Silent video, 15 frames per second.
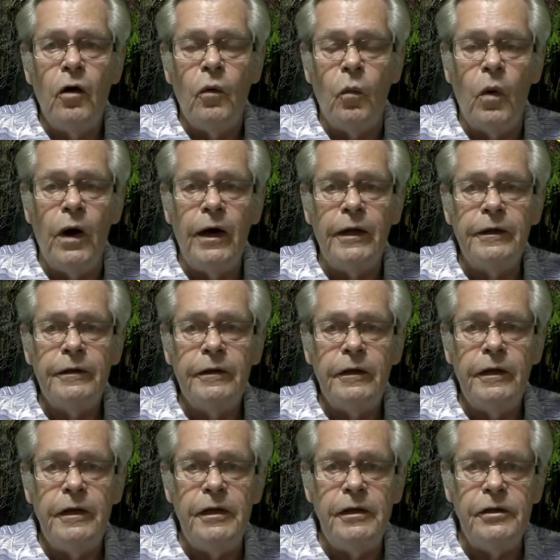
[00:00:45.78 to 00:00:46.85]
One
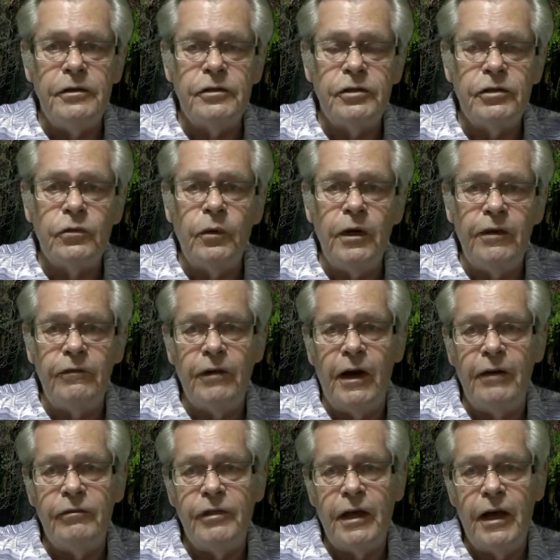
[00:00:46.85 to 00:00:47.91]
is
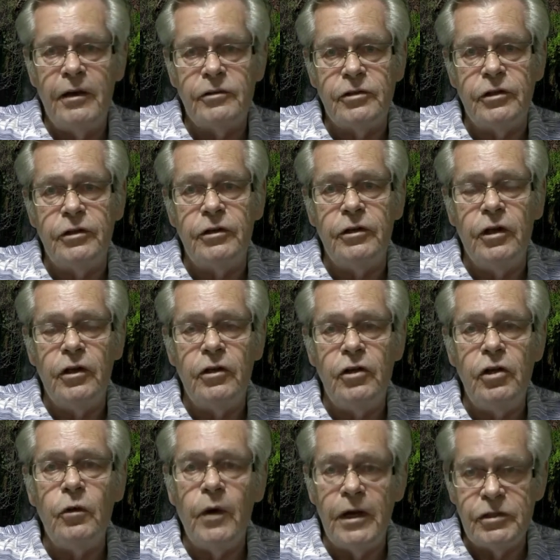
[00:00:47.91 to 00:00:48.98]
25,000
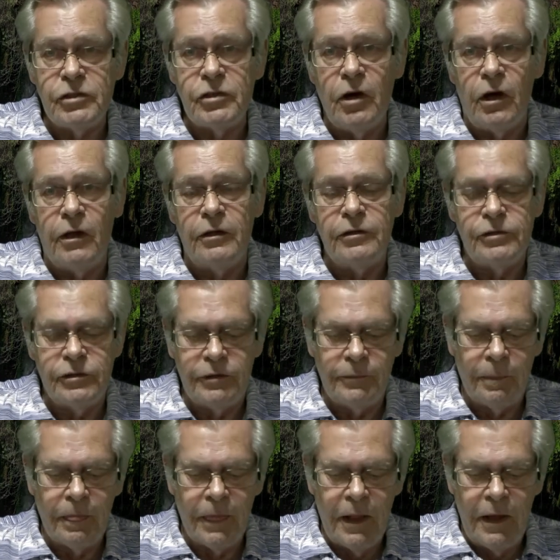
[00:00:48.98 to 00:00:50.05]
US dollars
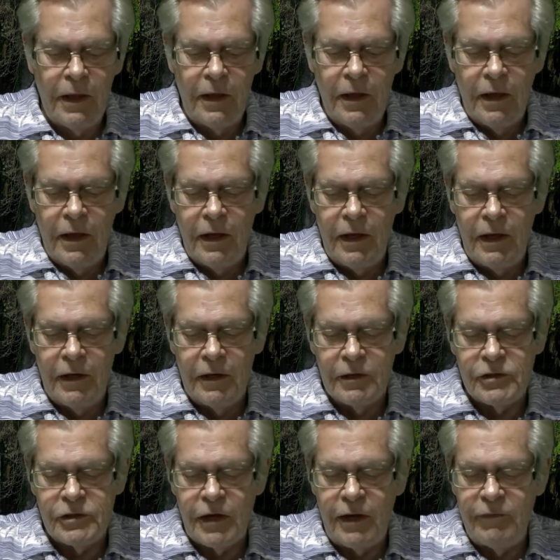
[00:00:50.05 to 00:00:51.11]
in a
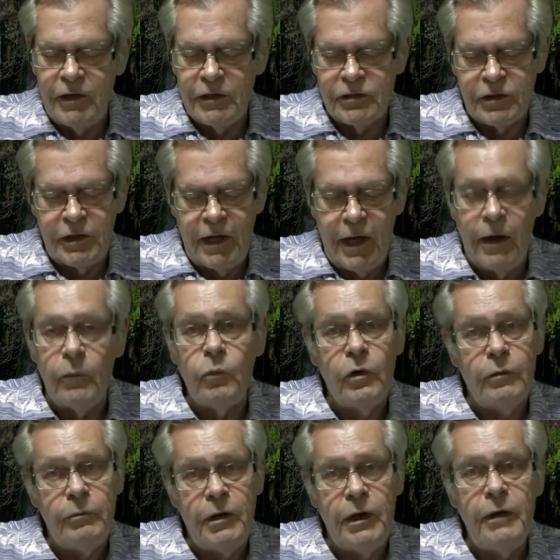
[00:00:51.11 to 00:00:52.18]
savings account
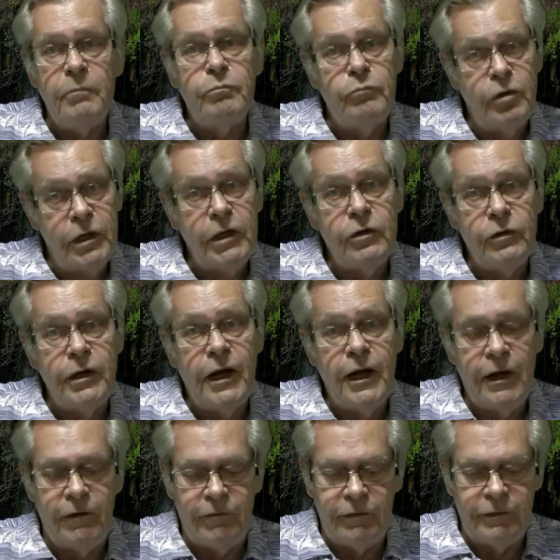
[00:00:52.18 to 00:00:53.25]
would be pretty good to
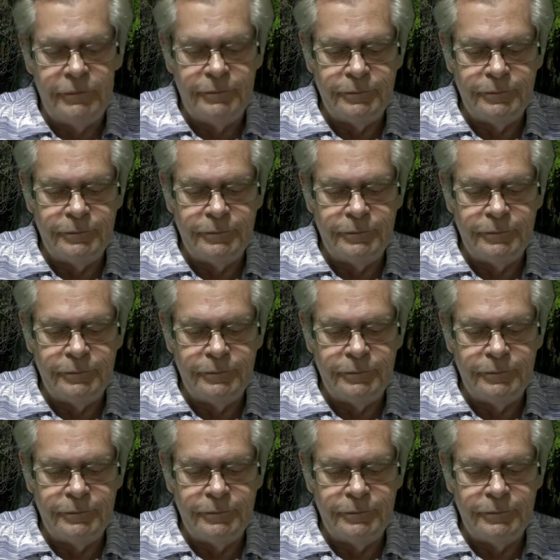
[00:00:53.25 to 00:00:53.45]
have.